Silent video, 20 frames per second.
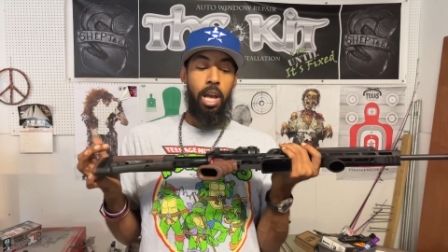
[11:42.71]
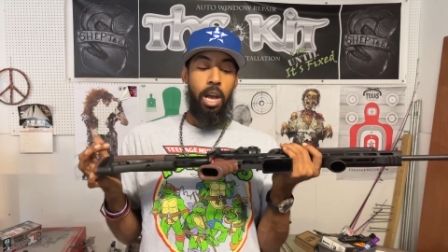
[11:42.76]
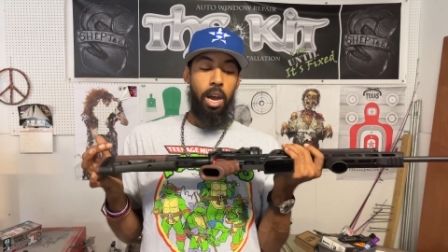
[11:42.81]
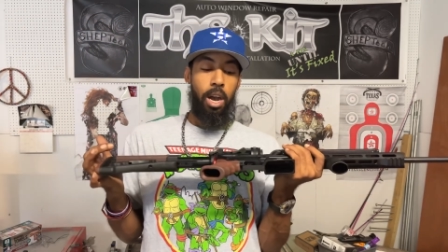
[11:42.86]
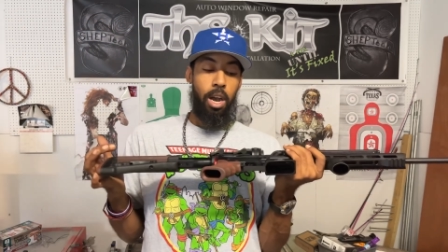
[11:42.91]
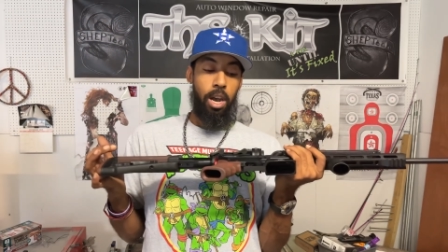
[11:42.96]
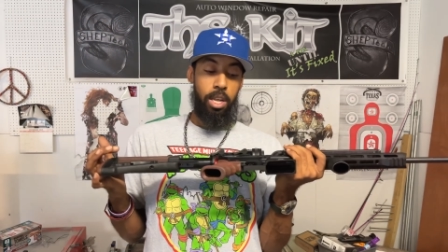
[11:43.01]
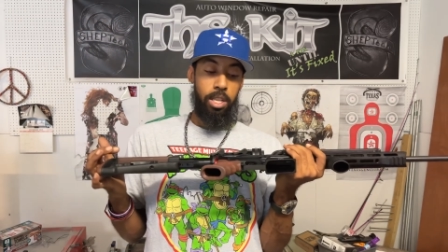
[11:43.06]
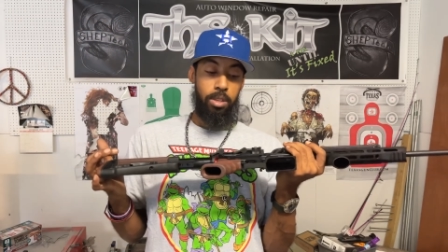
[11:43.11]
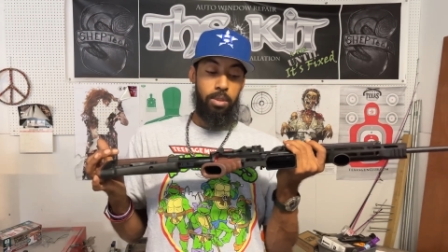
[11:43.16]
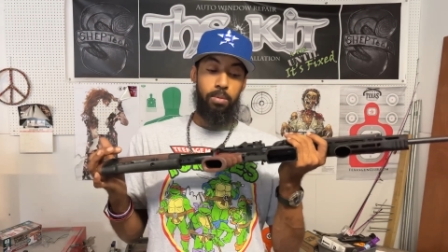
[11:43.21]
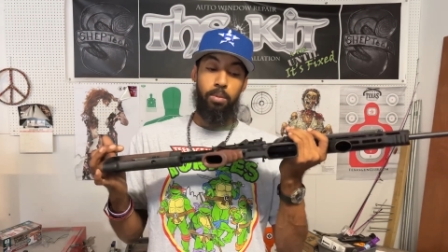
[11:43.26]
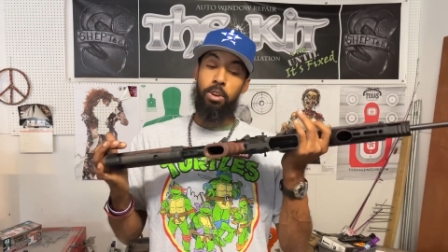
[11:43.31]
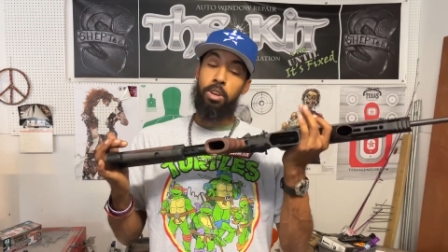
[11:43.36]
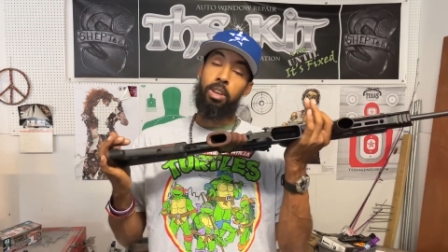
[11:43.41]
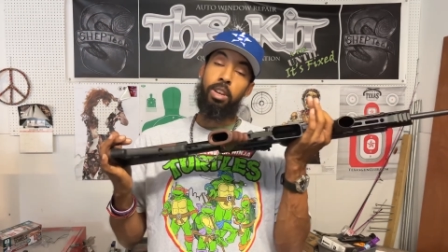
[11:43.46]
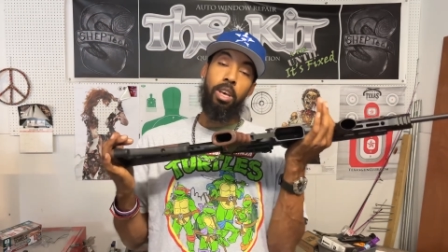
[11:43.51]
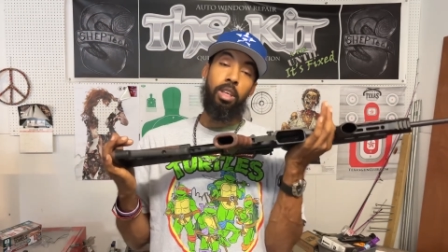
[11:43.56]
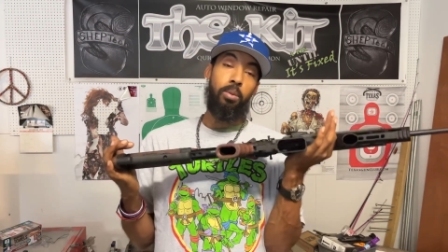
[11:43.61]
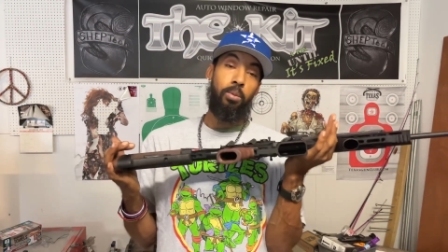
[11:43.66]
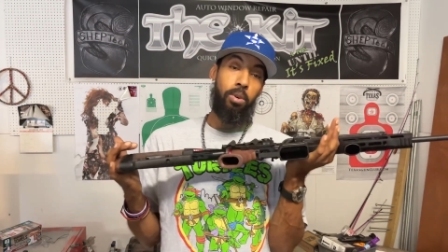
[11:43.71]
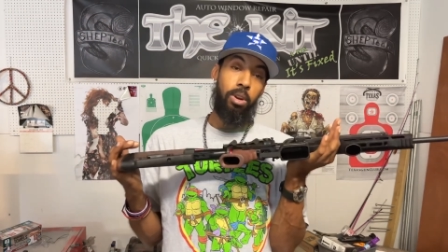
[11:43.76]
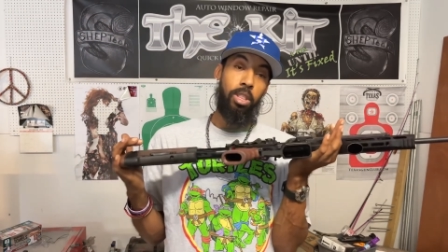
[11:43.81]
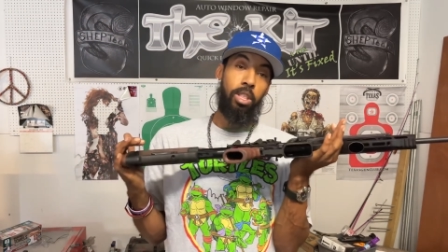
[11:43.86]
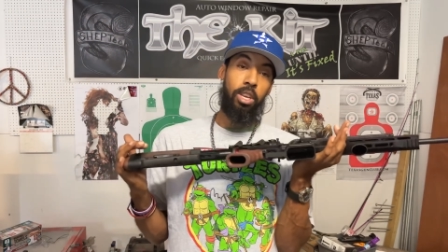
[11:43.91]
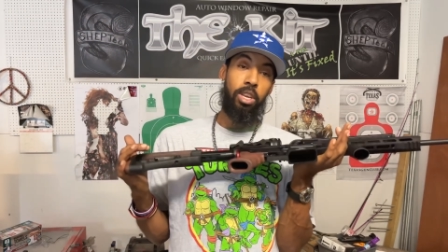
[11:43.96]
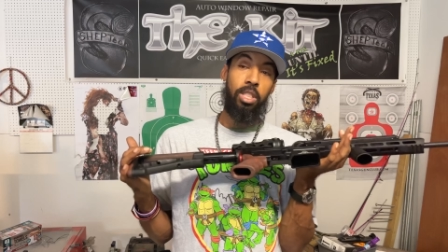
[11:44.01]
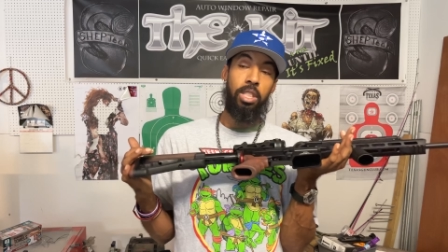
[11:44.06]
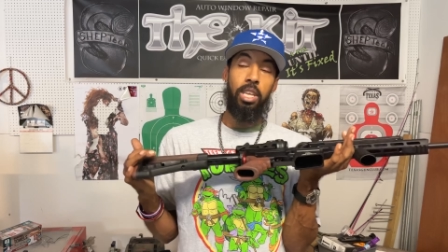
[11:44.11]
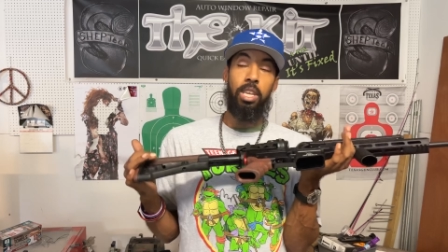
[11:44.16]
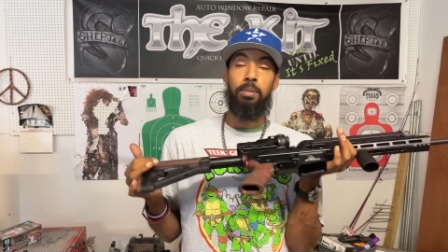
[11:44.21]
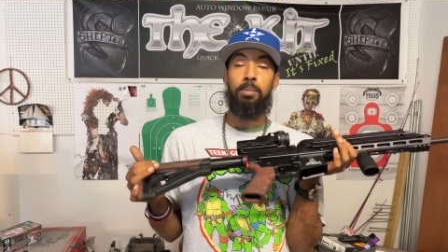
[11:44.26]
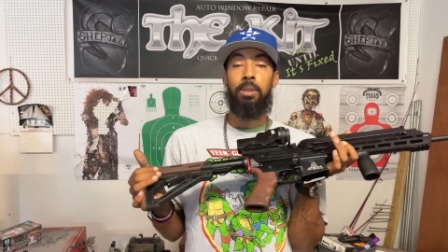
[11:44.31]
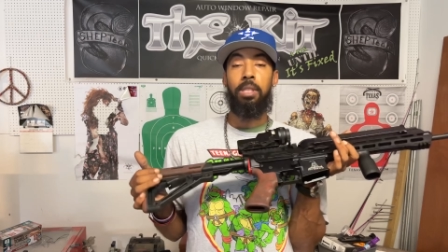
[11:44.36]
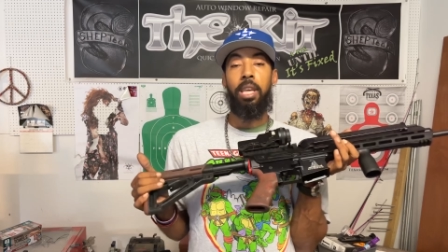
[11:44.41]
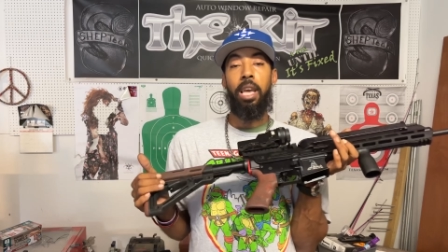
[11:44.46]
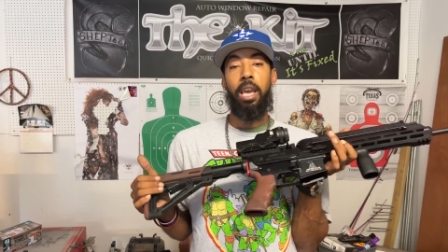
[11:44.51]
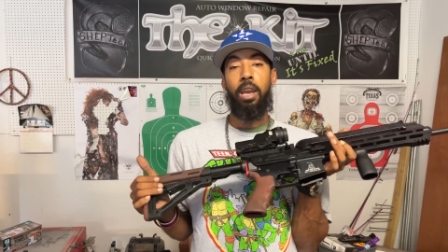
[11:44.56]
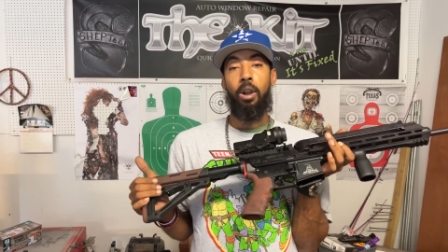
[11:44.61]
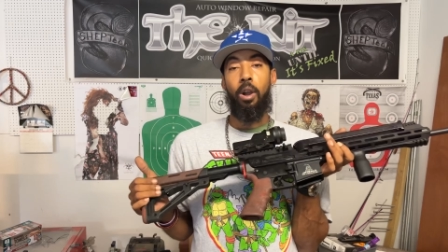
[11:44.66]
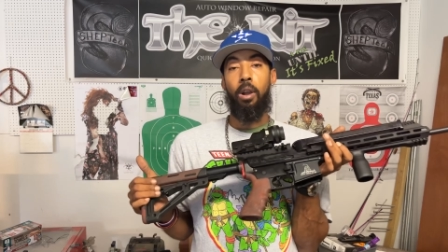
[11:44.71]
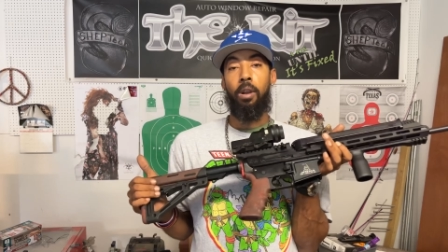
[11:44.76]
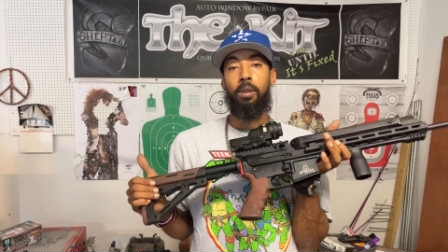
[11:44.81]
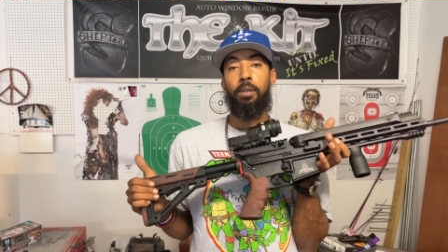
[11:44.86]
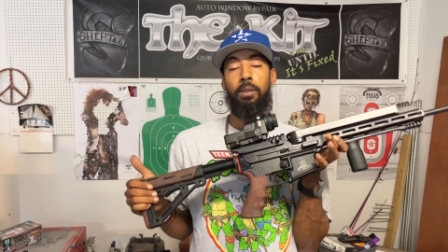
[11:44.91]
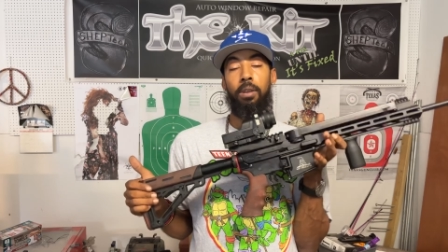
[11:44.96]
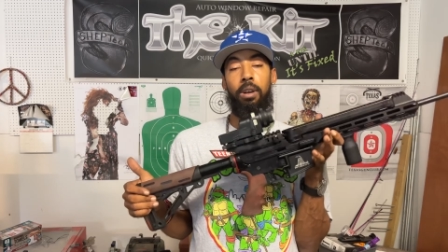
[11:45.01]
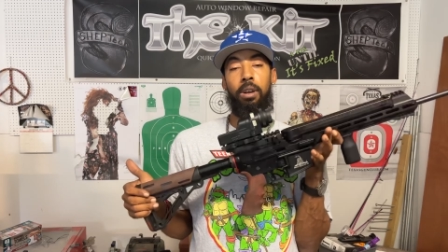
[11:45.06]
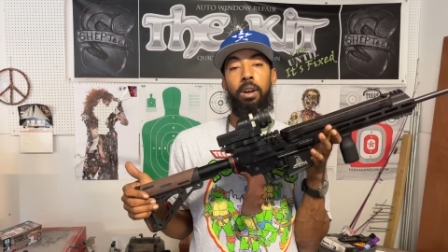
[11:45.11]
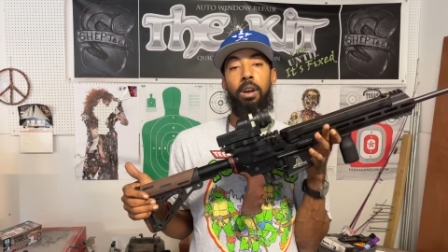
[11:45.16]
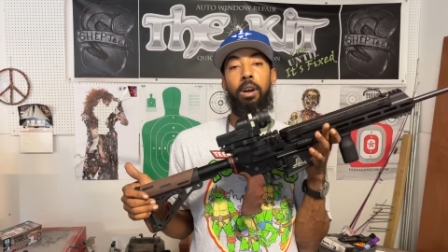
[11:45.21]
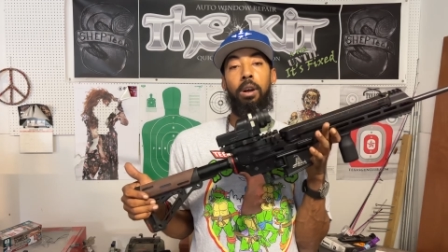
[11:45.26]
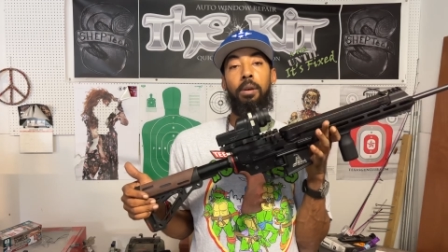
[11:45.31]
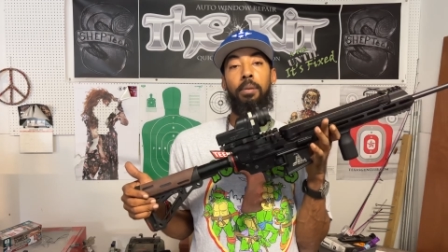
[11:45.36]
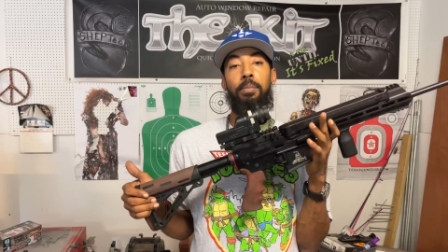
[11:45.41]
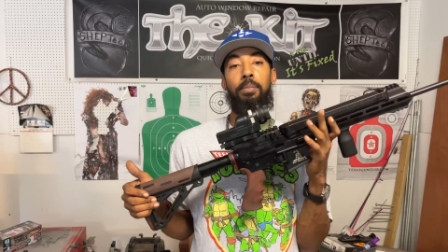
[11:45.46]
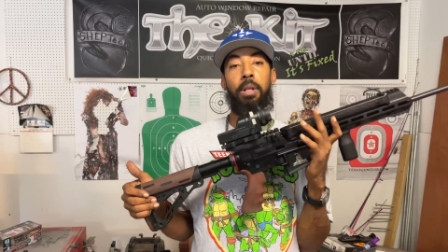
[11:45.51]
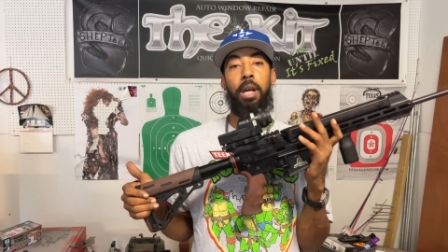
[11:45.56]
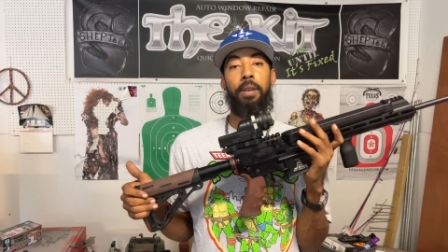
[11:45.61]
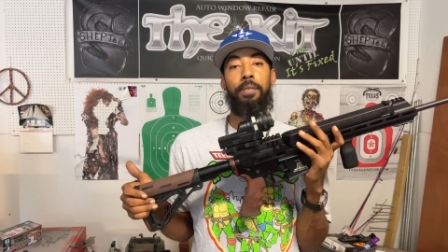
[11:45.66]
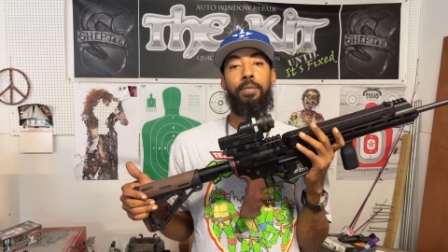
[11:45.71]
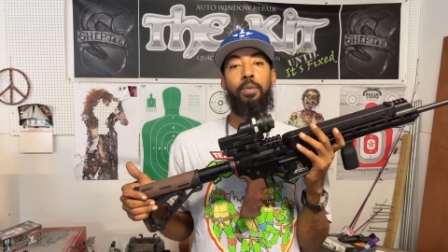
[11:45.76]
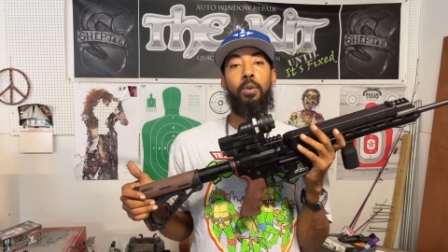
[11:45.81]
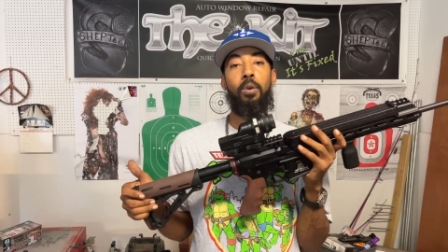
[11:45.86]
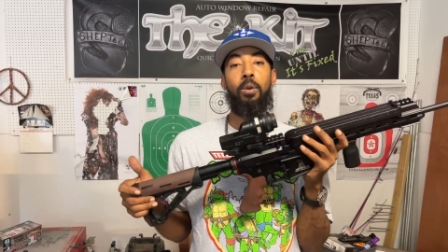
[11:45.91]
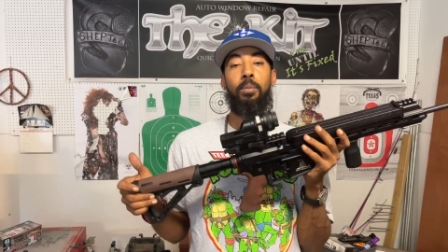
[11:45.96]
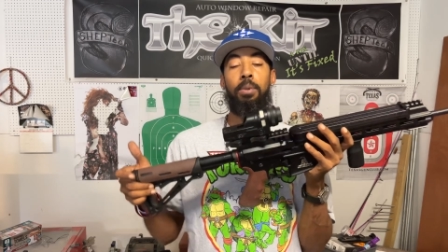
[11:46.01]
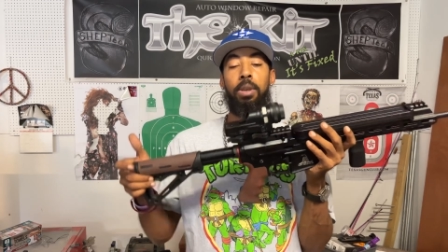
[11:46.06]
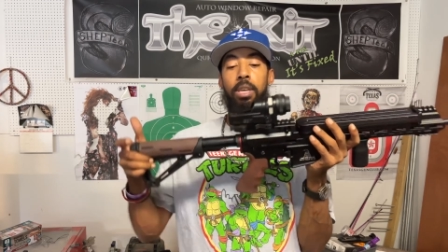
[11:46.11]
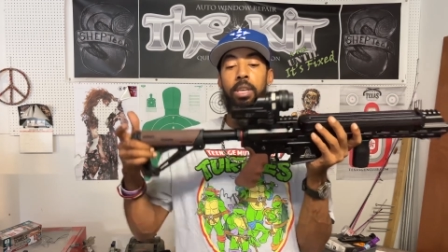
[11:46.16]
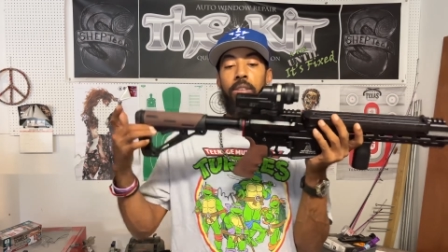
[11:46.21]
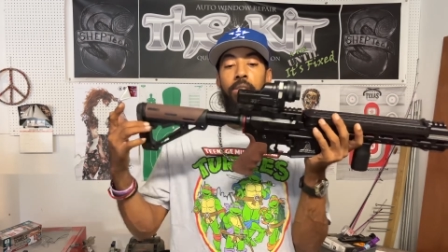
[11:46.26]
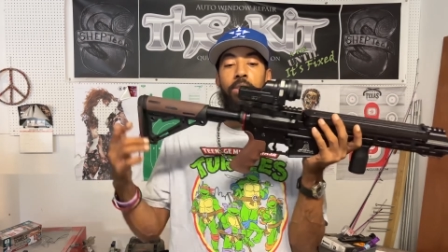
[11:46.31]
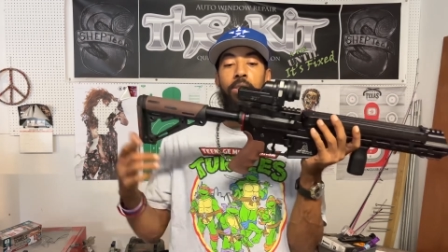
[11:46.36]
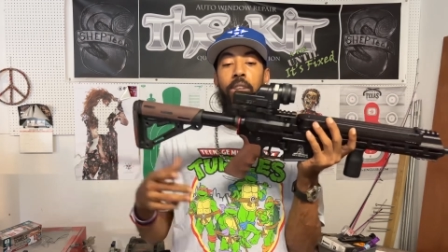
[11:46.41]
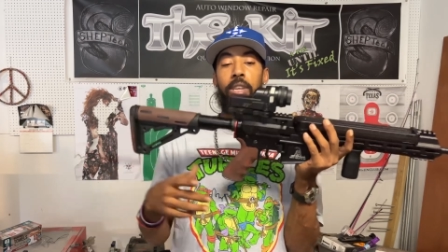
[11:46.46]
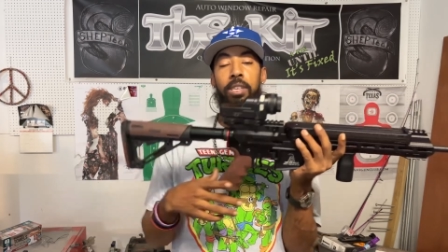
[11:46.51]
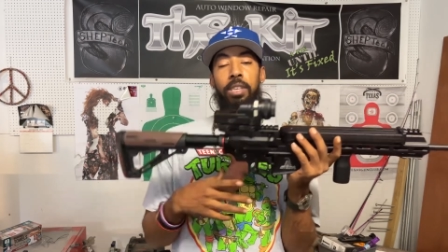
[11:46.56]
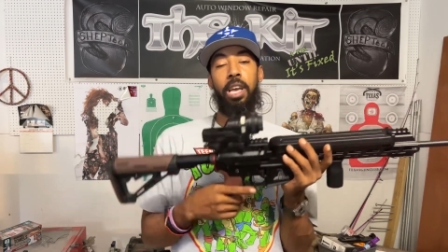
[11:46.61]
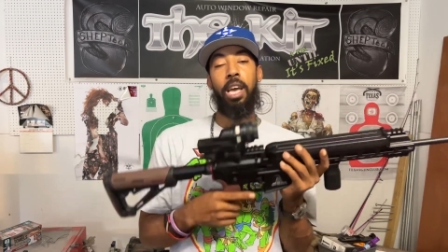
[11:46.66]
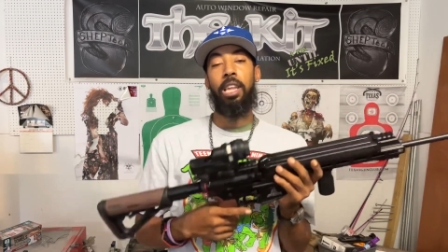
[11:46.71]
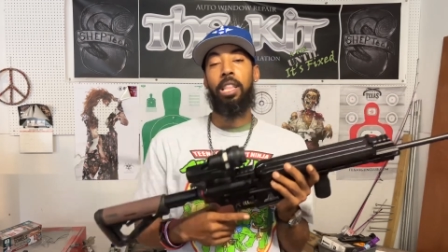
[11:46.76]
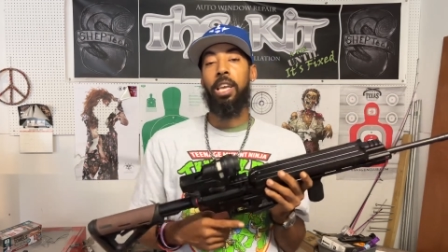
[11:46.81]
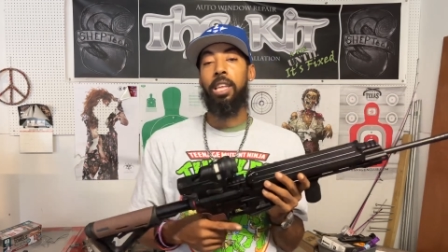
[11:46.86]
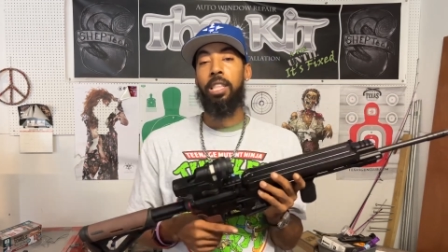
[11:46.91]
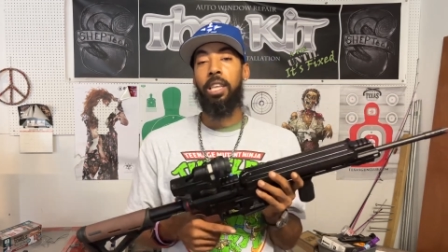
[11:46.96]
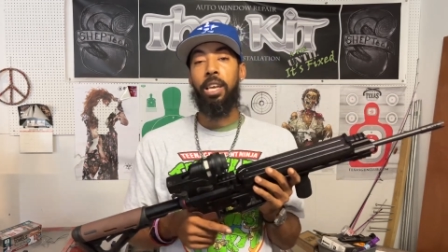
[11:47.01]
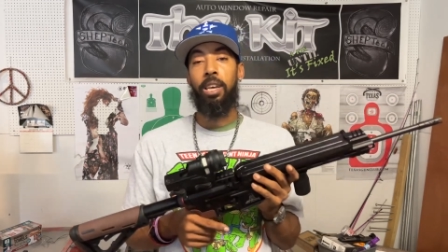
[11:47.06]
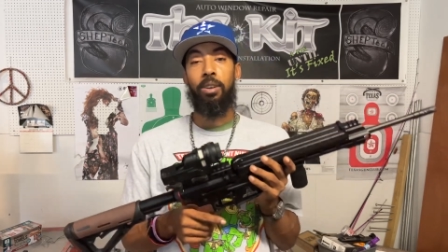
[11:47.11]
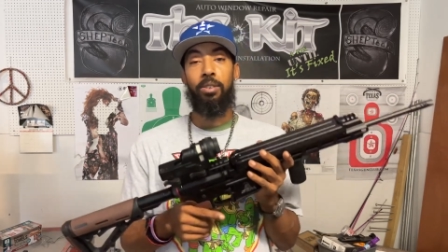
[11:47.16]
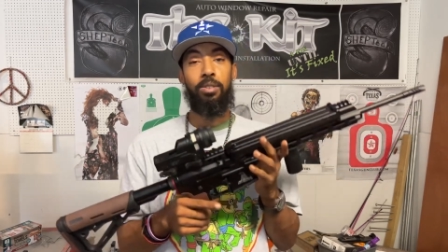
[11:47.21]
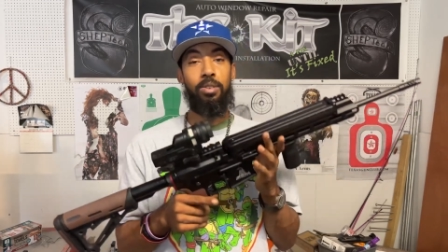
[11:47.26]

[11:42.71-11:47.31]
Another one of the good things about the AR platform is it's kind of like Legos.